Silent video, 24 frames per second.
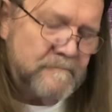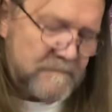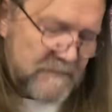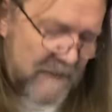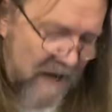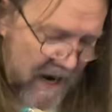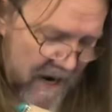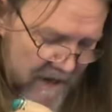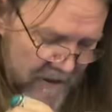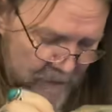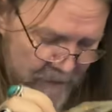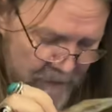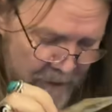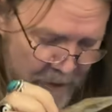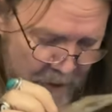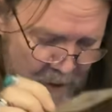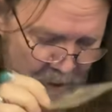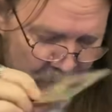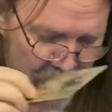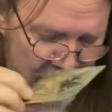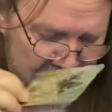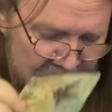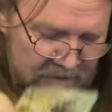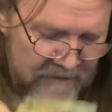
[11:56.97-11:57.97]
I don't
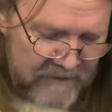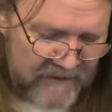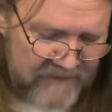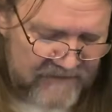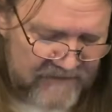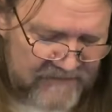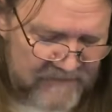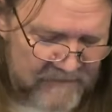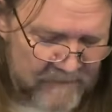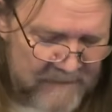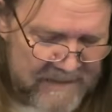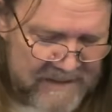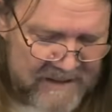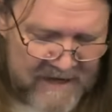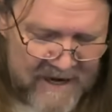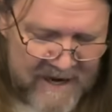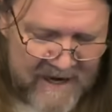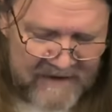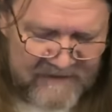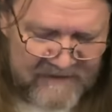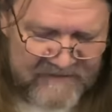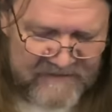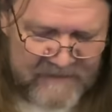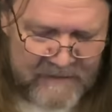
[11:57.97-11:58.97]
know. It looks to me
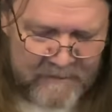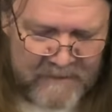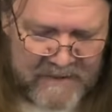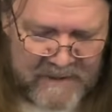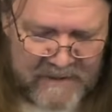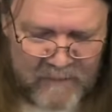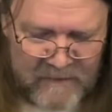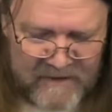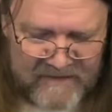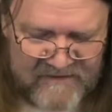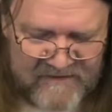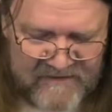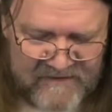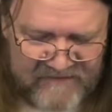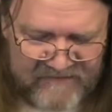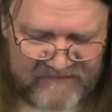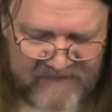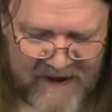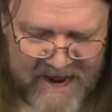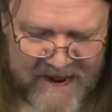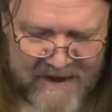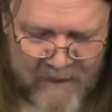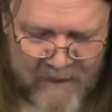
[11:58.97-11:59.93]
like somebody wants to fly